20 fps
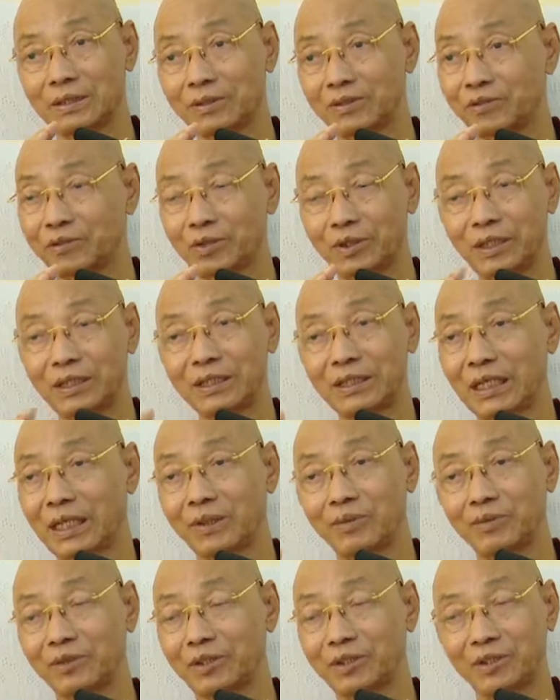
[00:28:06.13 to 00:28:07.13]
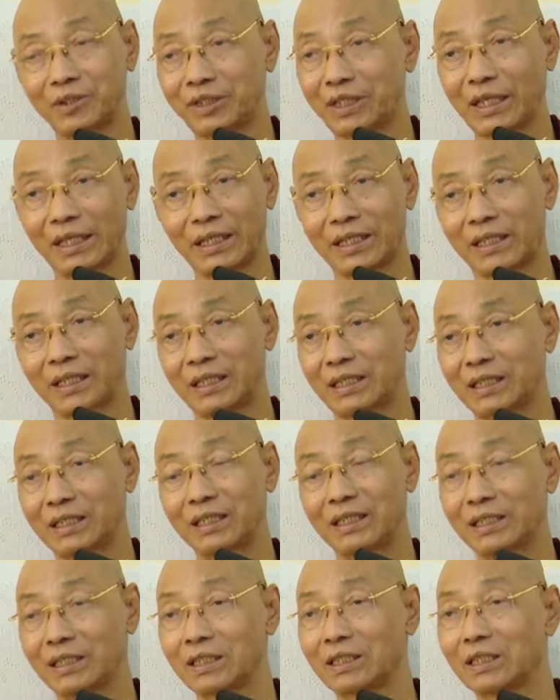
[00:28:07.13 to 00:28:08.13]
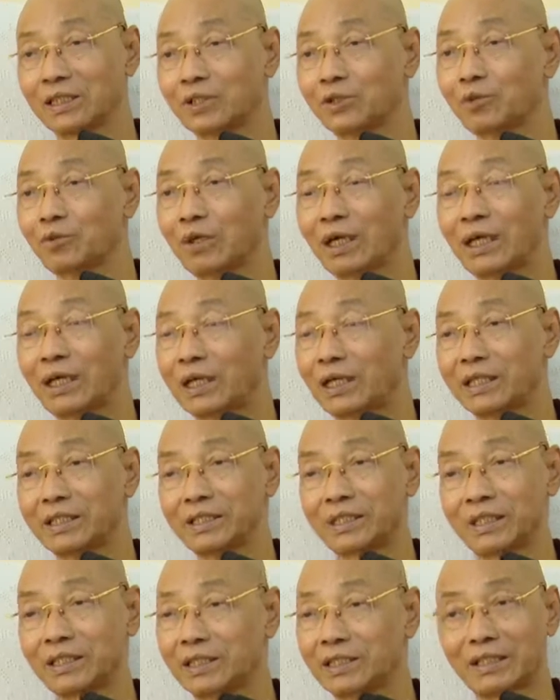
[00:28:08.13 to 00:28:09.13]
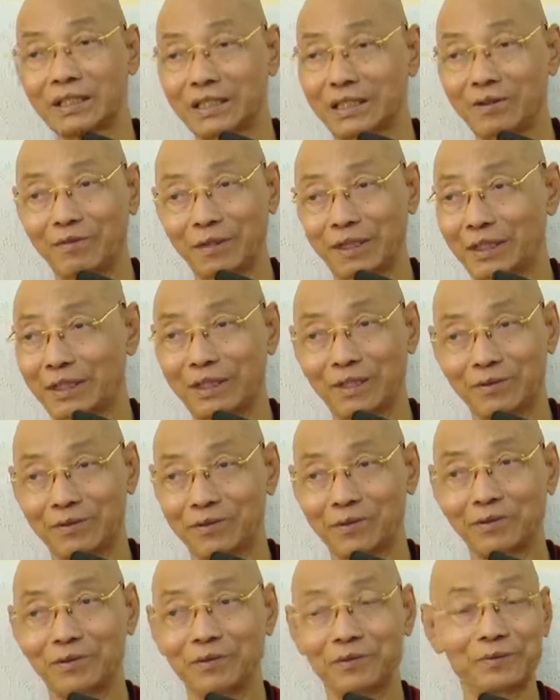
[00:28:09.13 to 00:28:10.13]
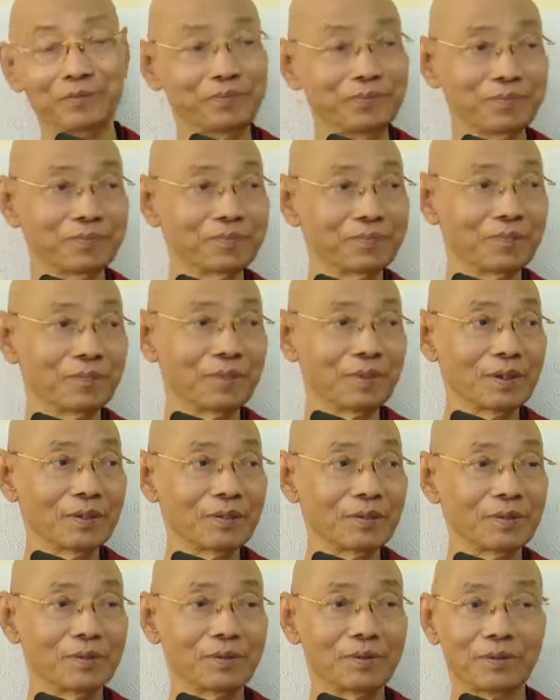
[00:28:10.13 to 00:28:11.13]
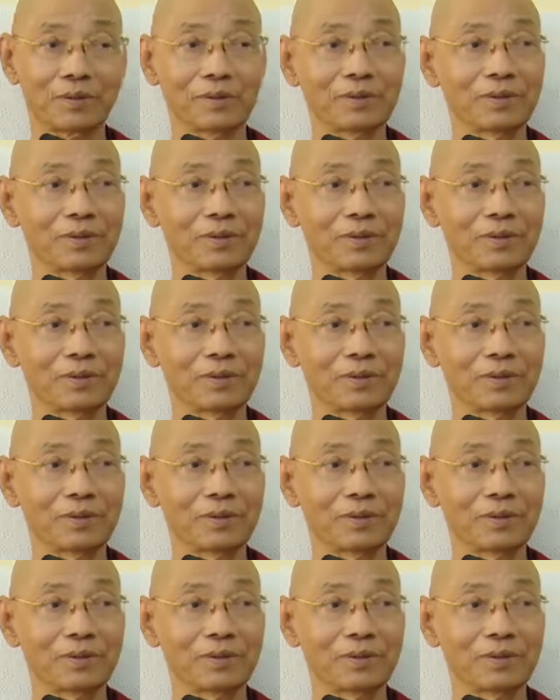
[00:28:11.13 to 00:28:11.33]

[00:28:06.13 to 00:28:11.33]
3 times a check, your actions never wrong. So